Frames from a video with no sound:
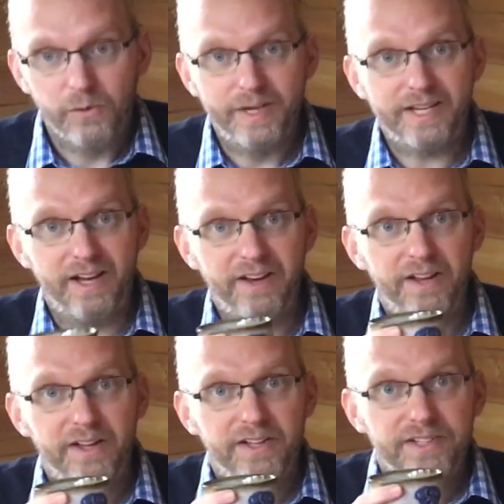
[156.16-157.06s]
We
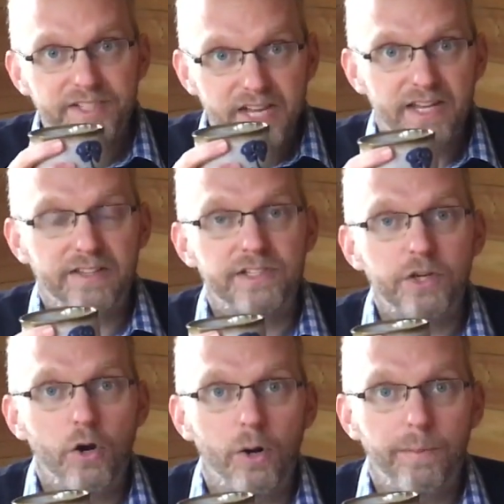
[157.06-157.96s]
can't take this
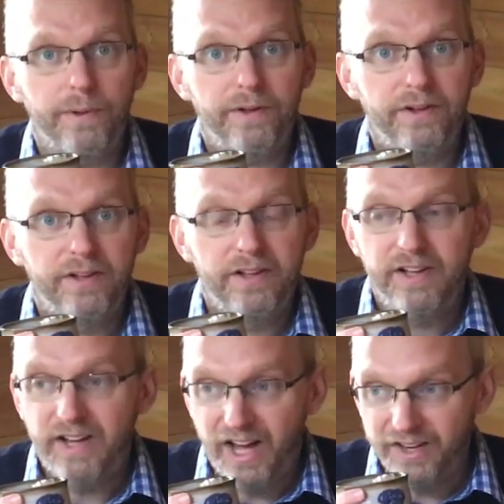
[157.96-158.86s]
cup
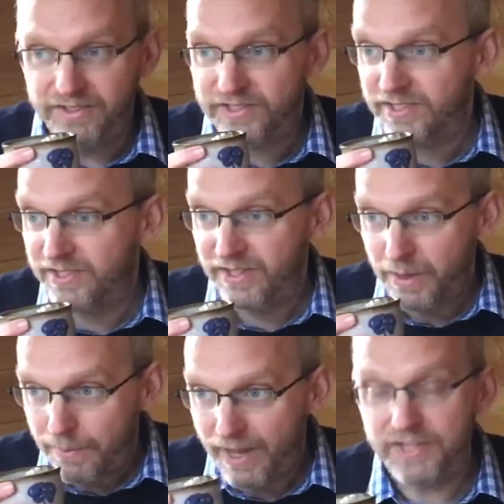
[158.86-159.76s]
and
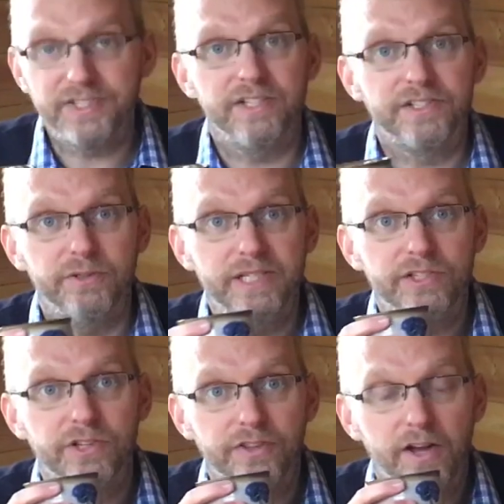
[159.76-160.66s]
pass it to
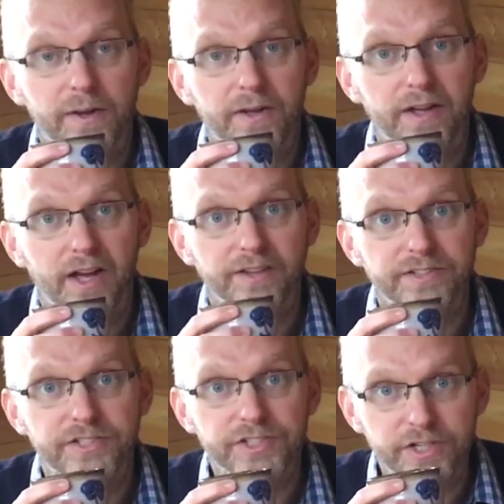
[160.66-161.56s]
each other
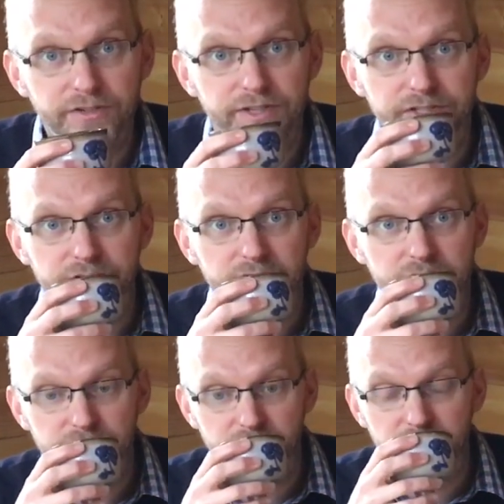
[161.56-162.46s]
and serve it to
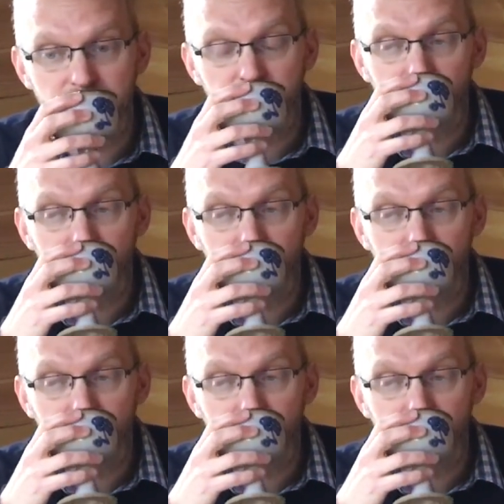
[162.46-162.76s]
each other.